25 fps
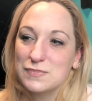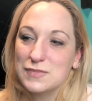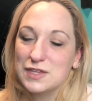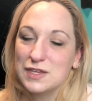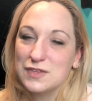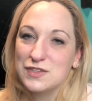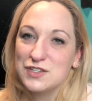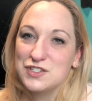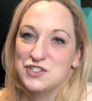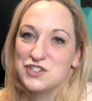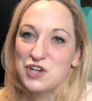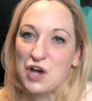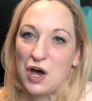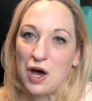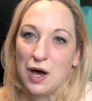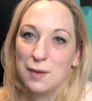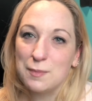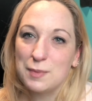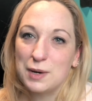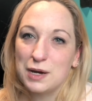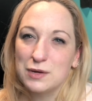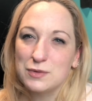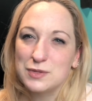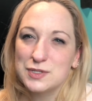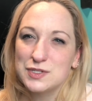the job,
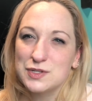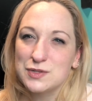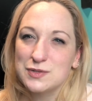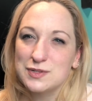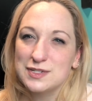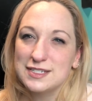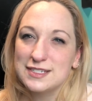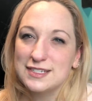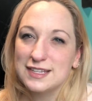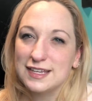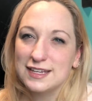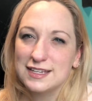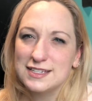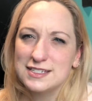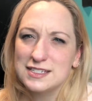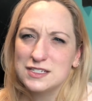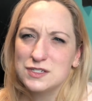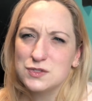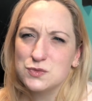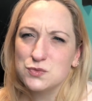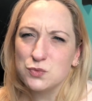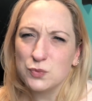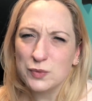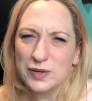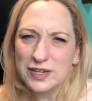I was always like, "Is this
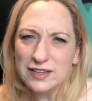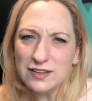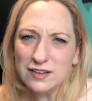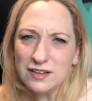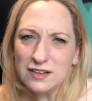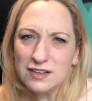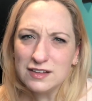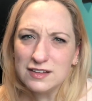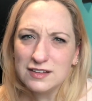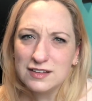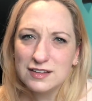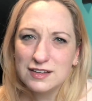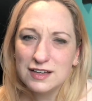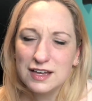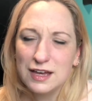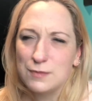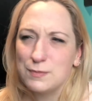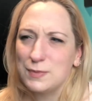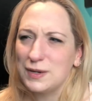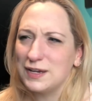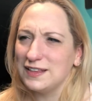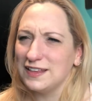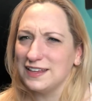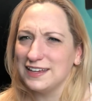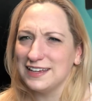real? Am
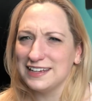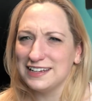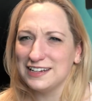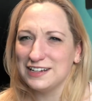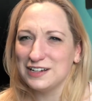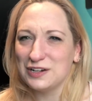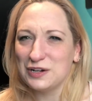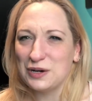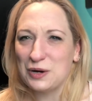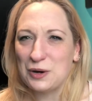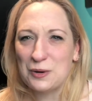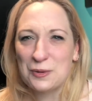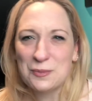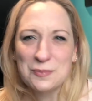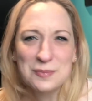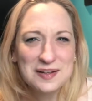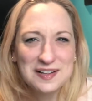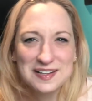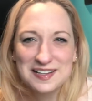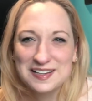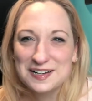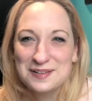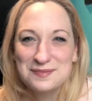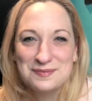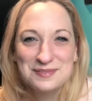I like in a coma
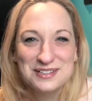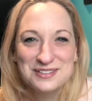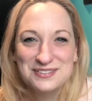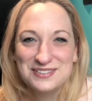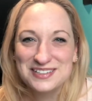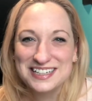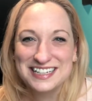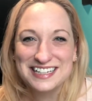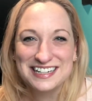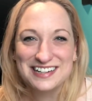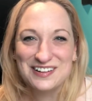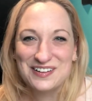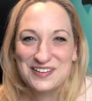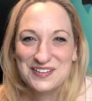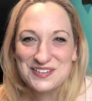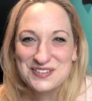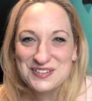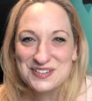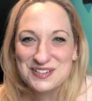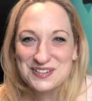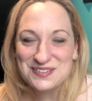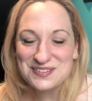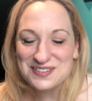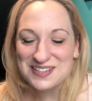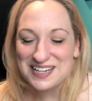and I'm living in an
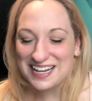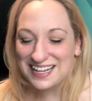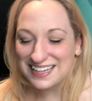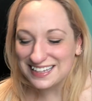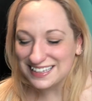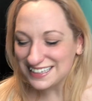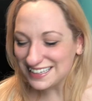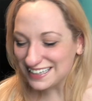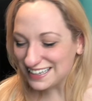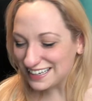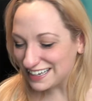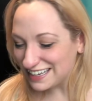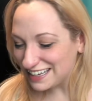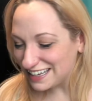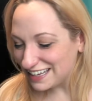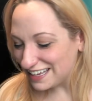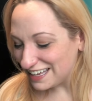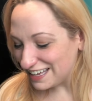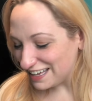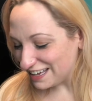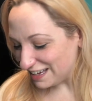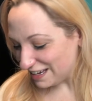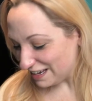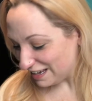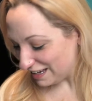alternate reality?"
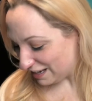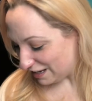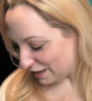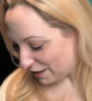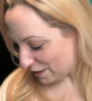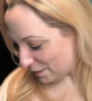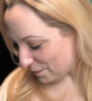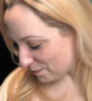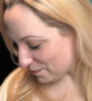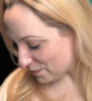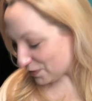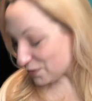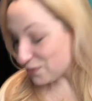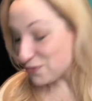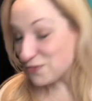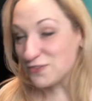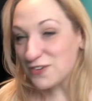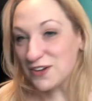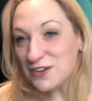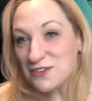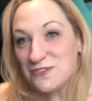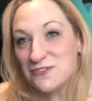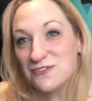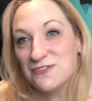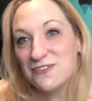Um,
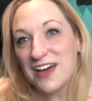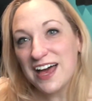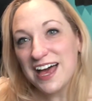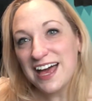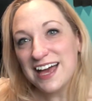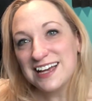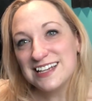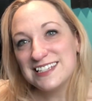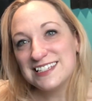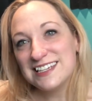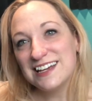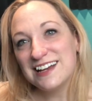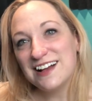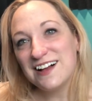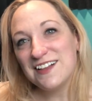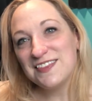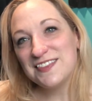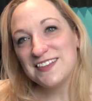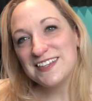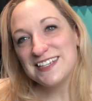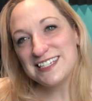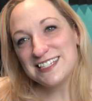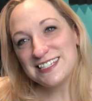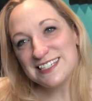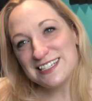fun fact: I got
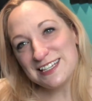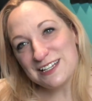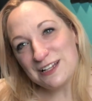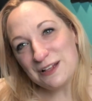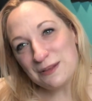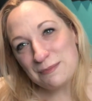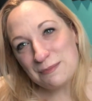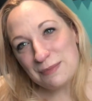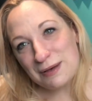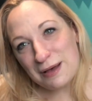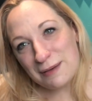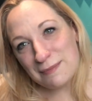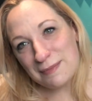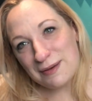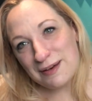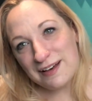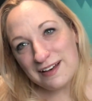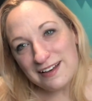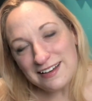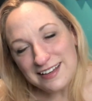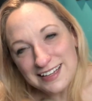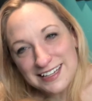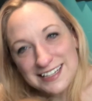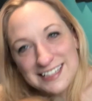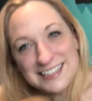this little baba
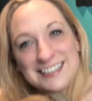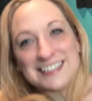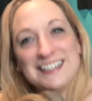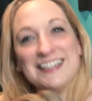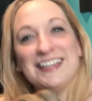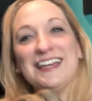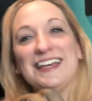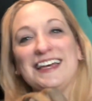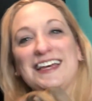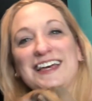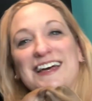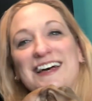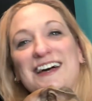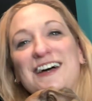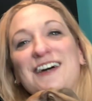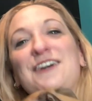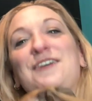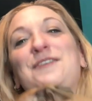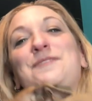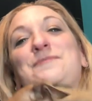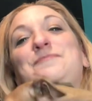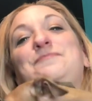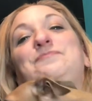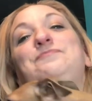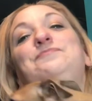
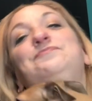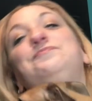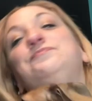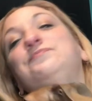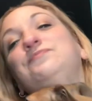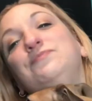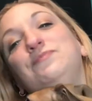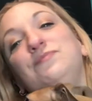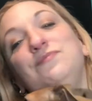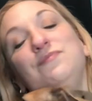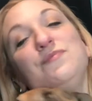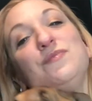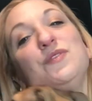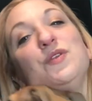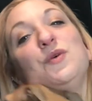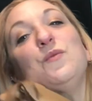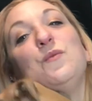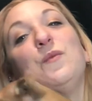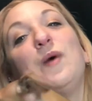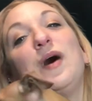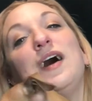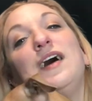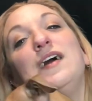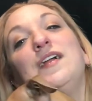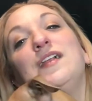um,
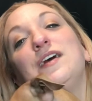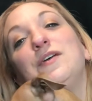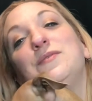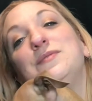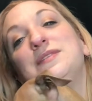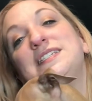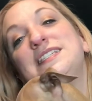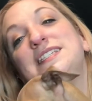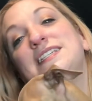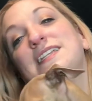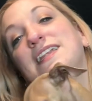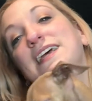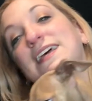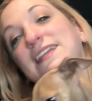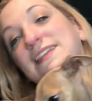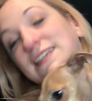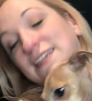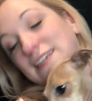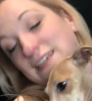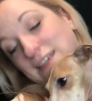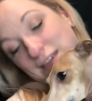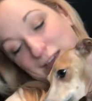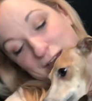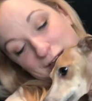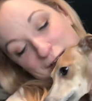while I was still at
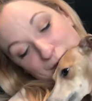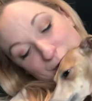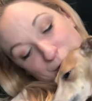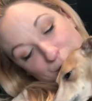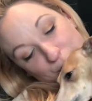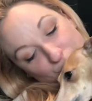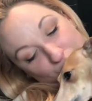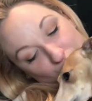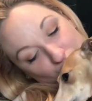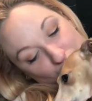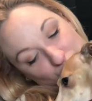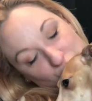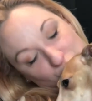the um,